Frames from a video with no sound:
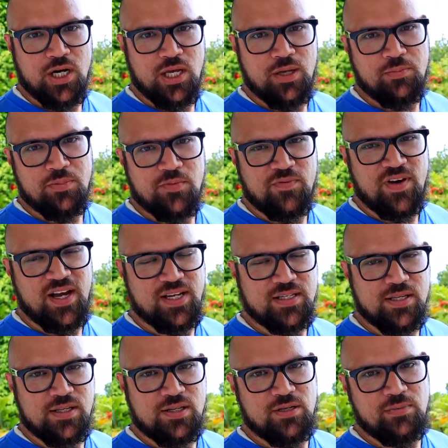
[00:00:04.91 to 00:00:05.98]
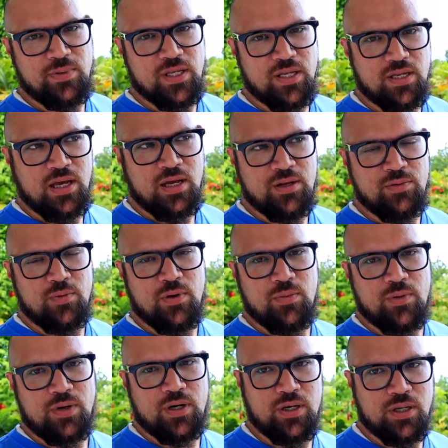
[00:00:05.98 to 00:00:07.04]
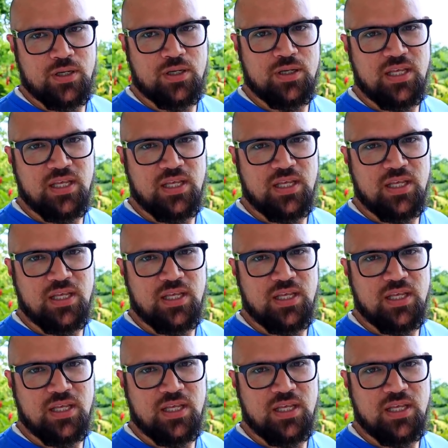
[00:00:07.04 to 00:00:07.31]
to improvise a little bit on what we're gonna